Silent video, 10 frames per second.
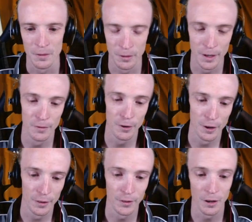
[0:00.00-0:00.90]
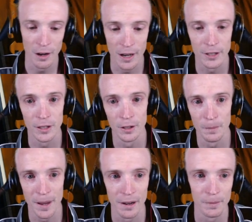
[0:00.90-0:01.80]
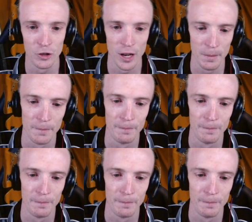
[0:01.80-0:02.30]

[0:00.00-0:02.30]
Viridian Forest. Alright, so I can power up the Shaymin.